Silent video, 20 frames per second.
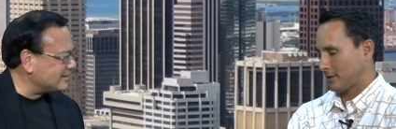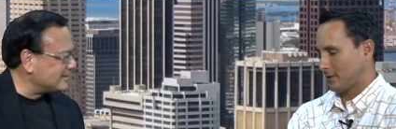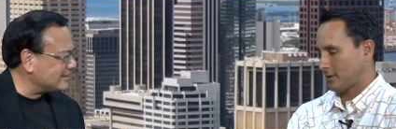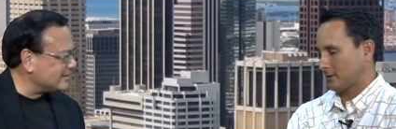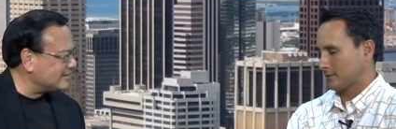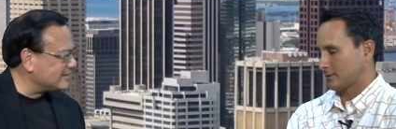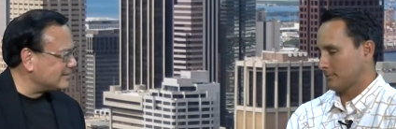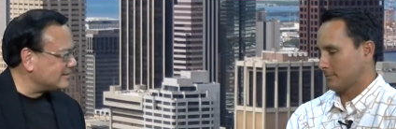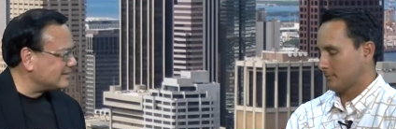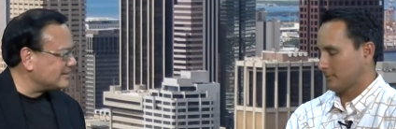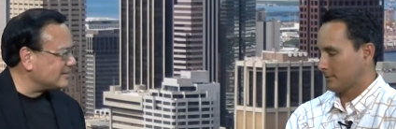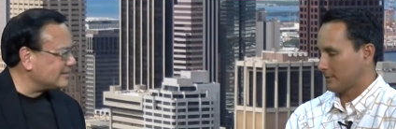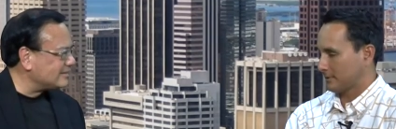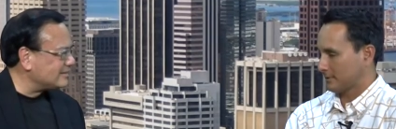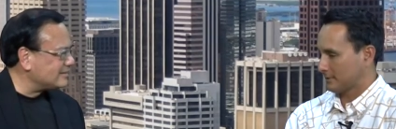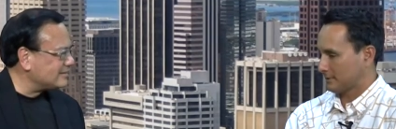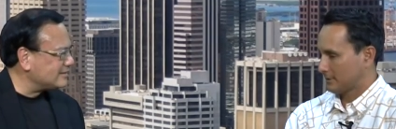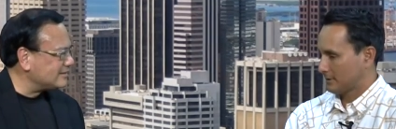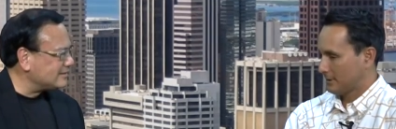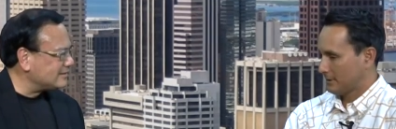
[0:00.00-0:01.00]
Speaker 1: concept
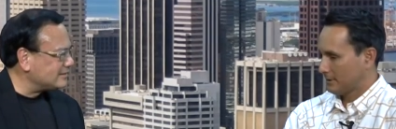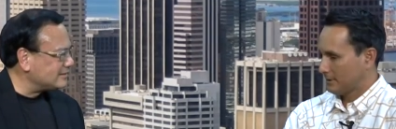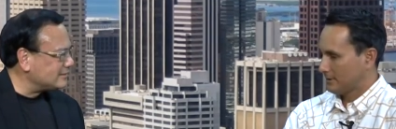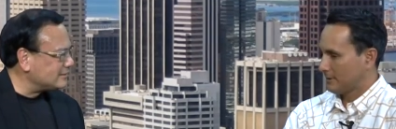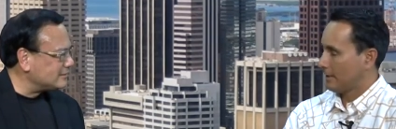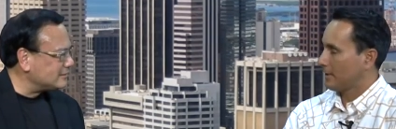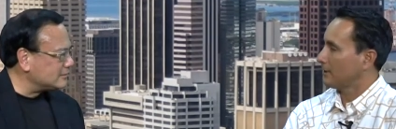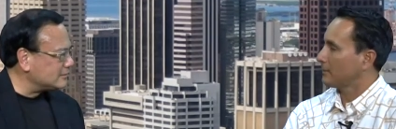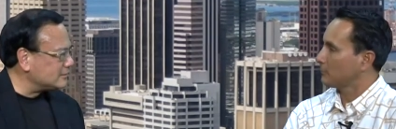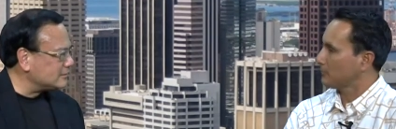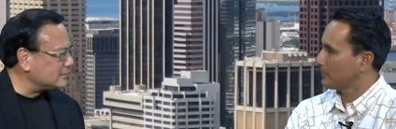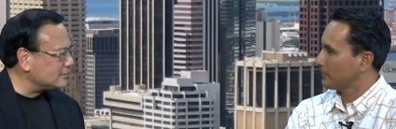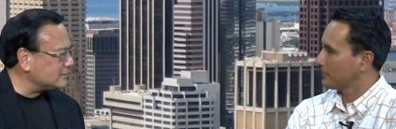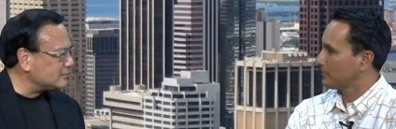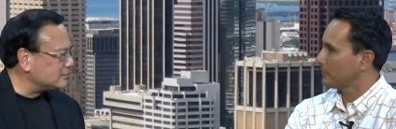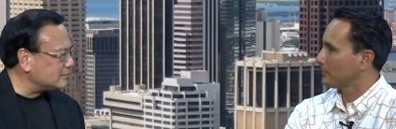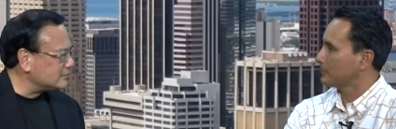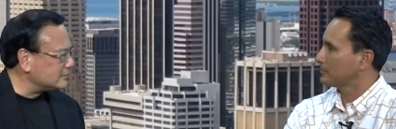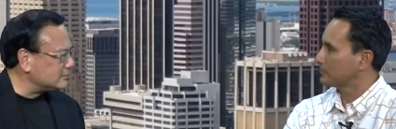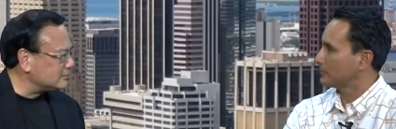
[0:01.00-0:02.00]
is, yeah,
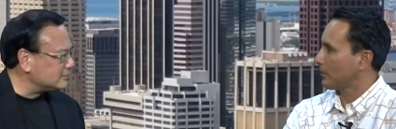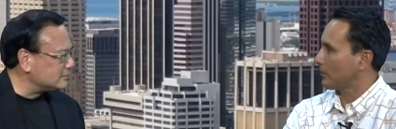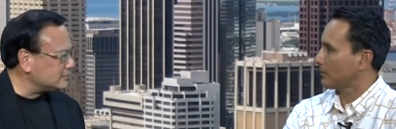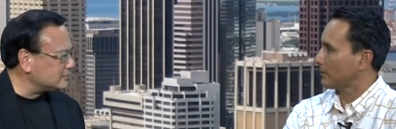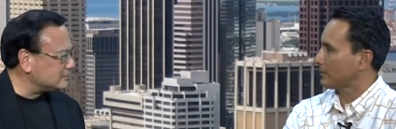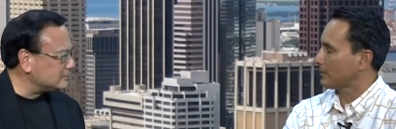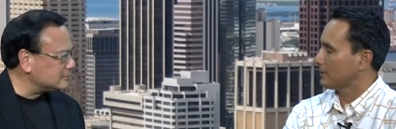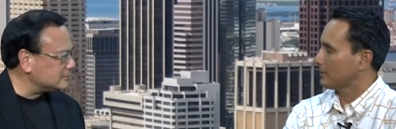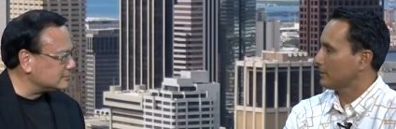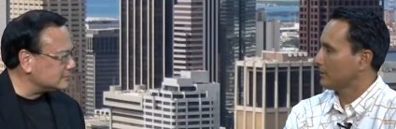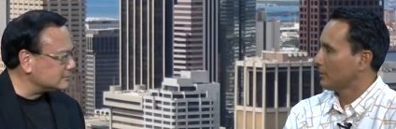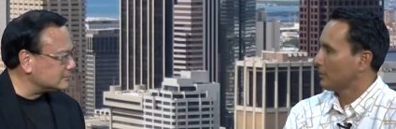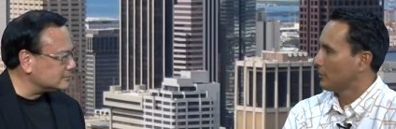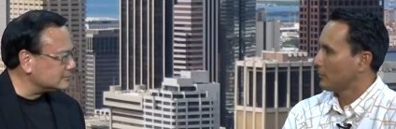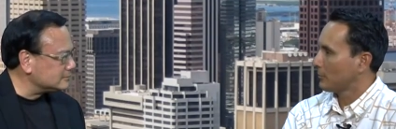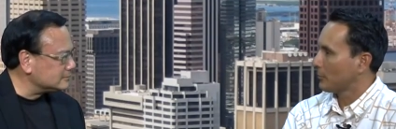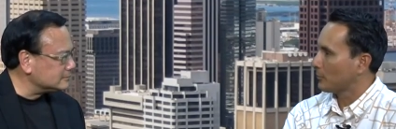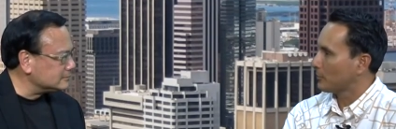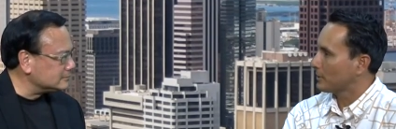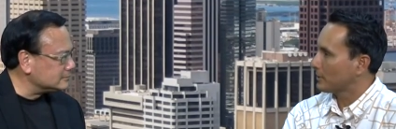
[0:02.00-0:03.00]
we started it,
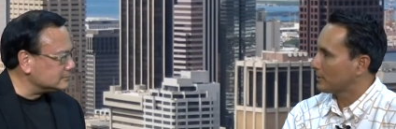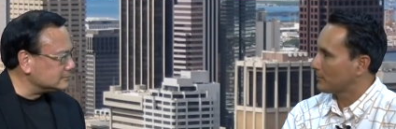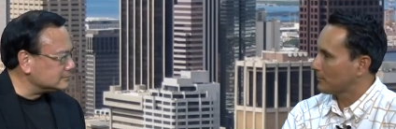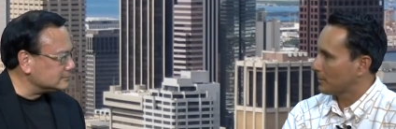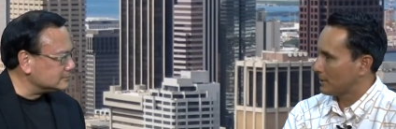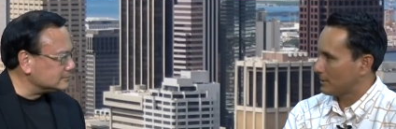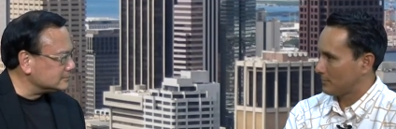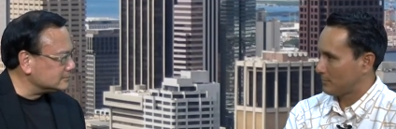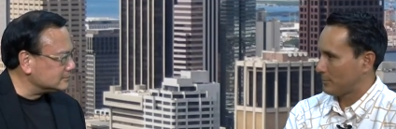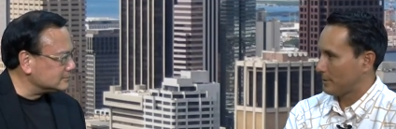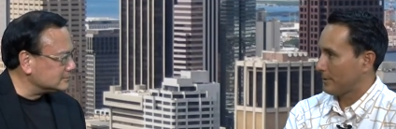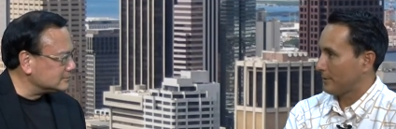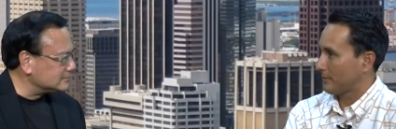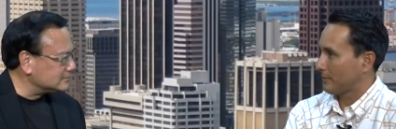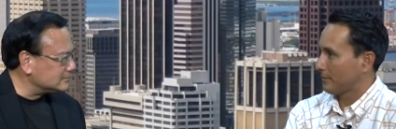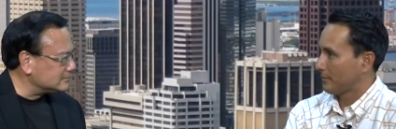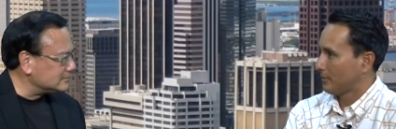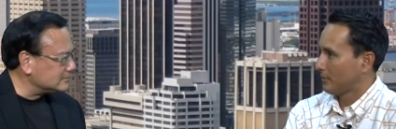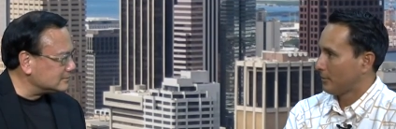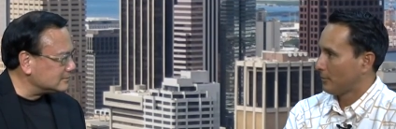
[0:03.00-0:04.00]
but we can make it
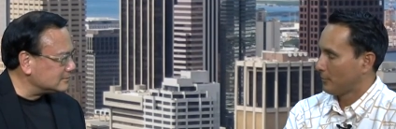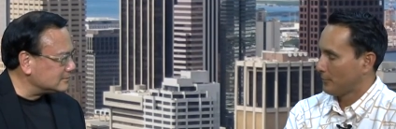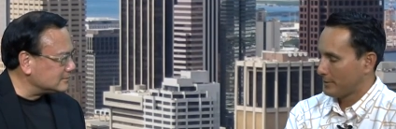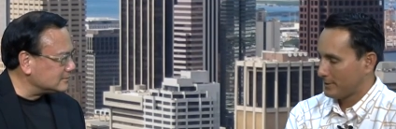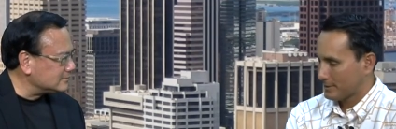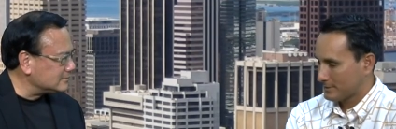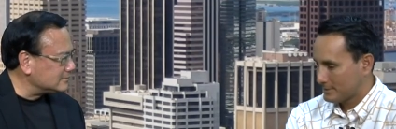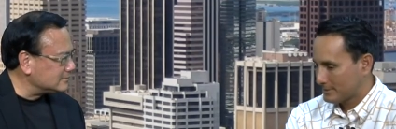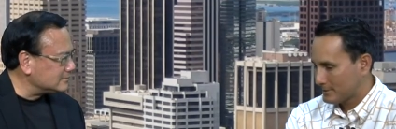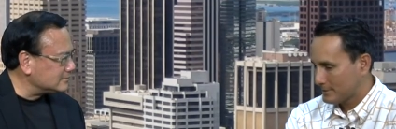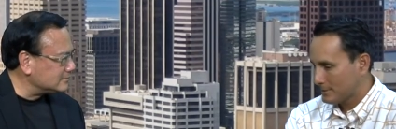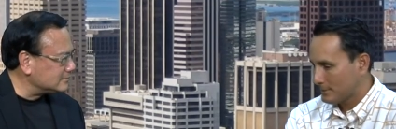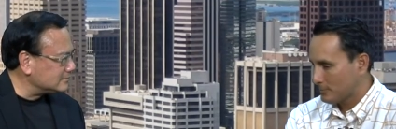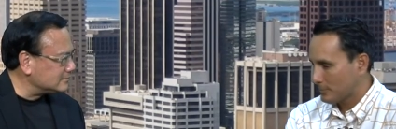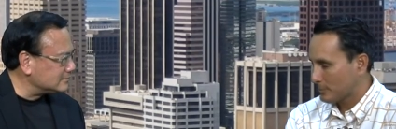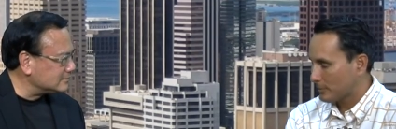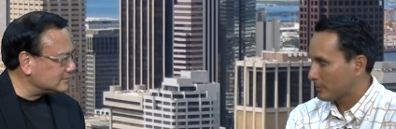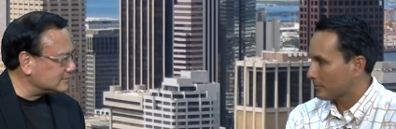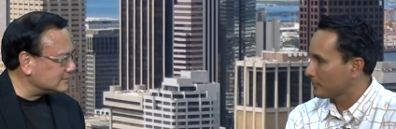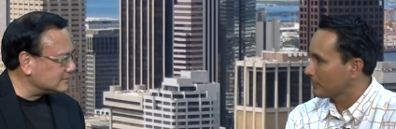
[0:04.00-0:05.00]
better. We can see
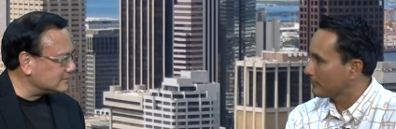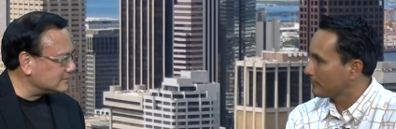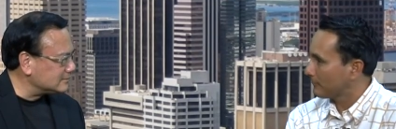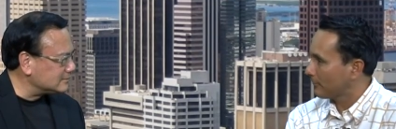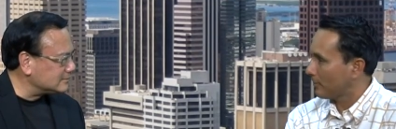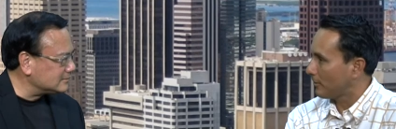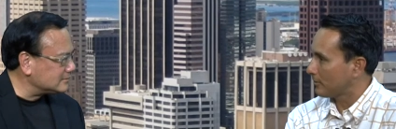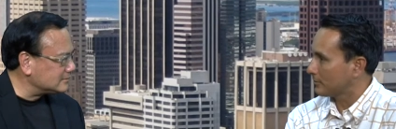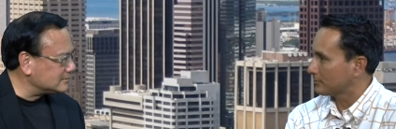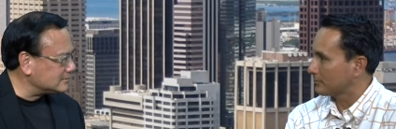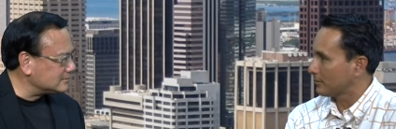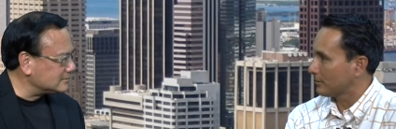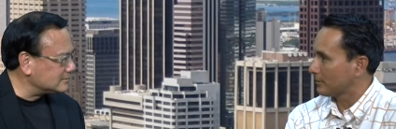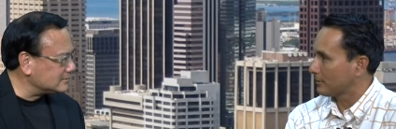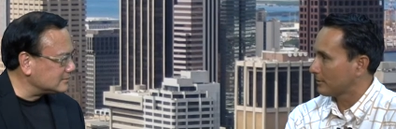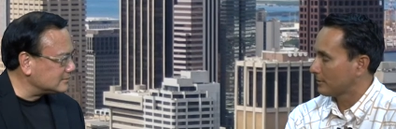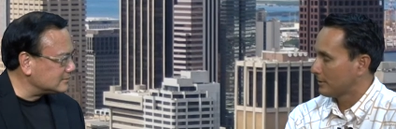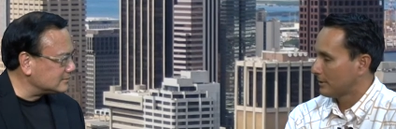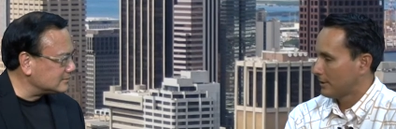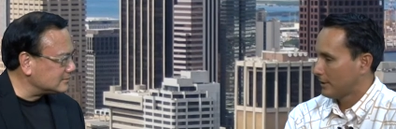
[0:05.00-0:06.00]
where the flaws
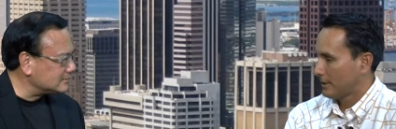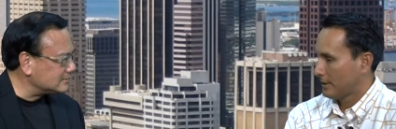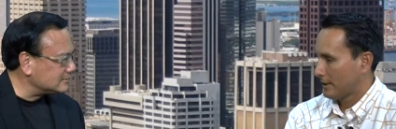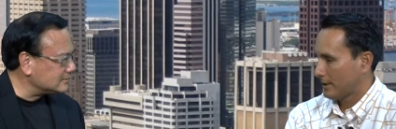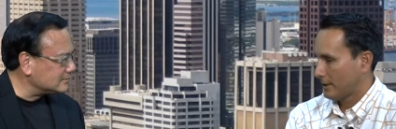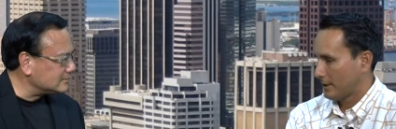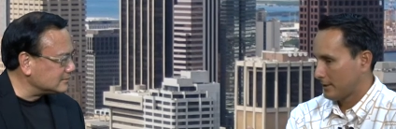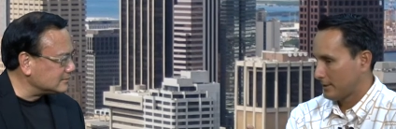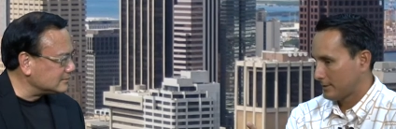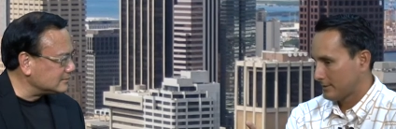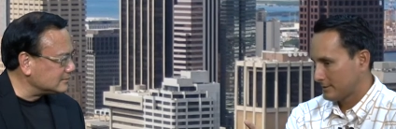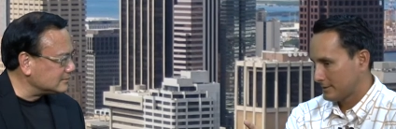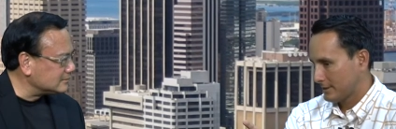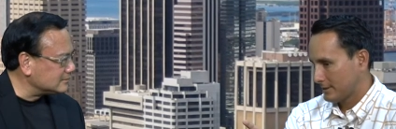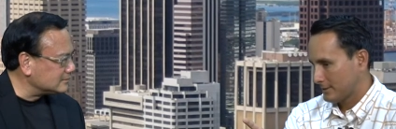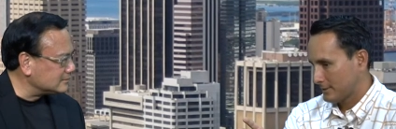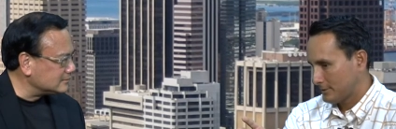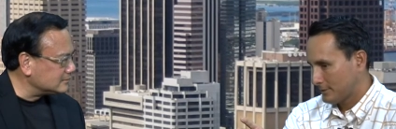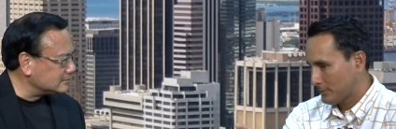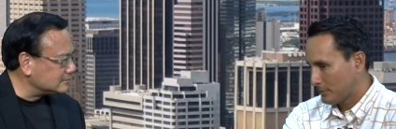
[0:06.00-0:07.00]
are and
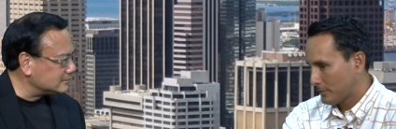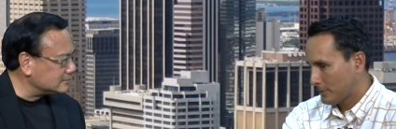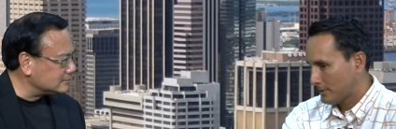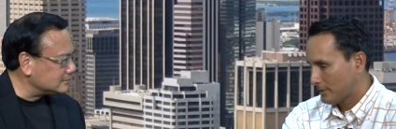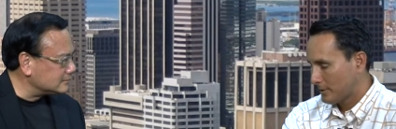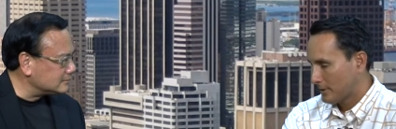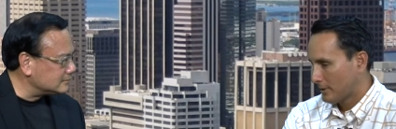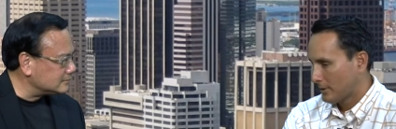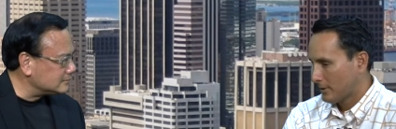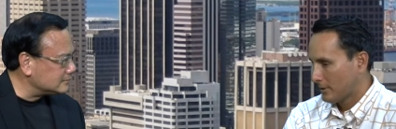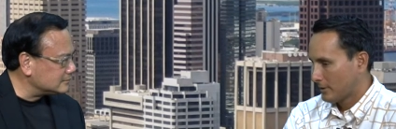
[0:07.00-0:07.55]
say, you know what,